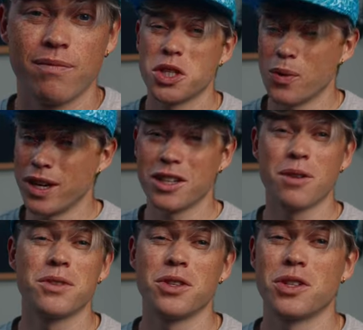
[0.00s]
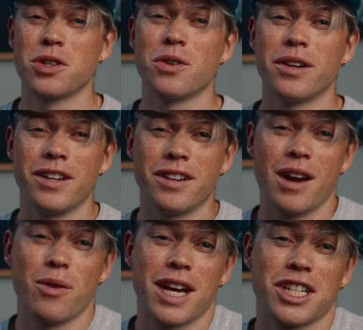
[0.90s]
So when it comes to the score here,
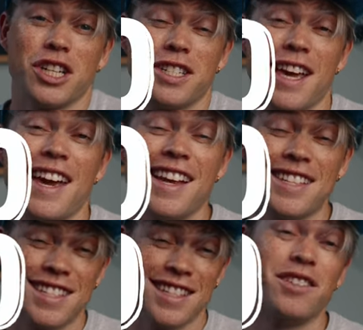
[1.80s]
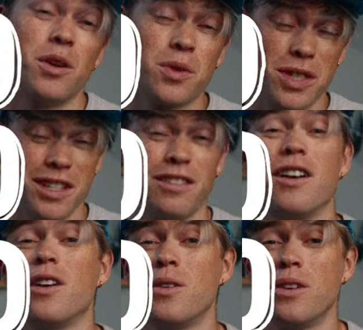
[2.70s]
I would actually say it's
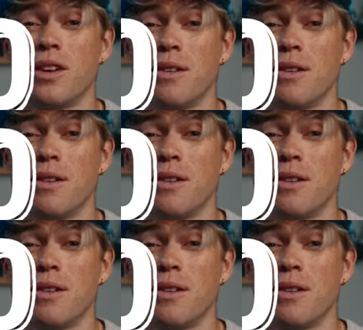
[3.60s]
0-0.